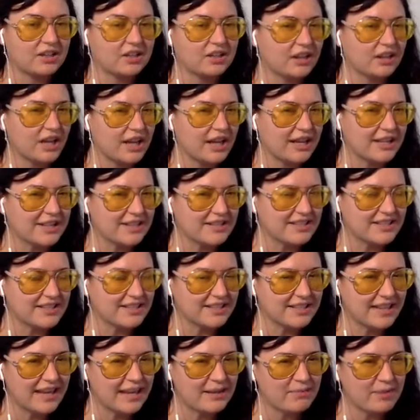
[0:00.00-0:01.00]
clients the
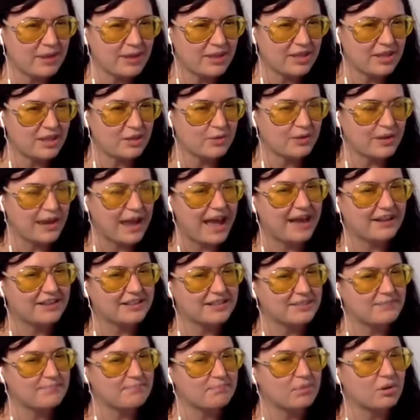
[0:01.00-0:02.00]
same way that you would act
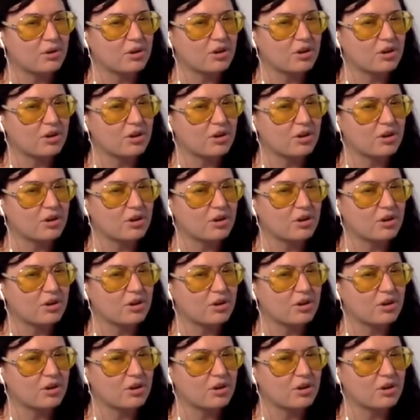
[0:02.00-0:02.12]
in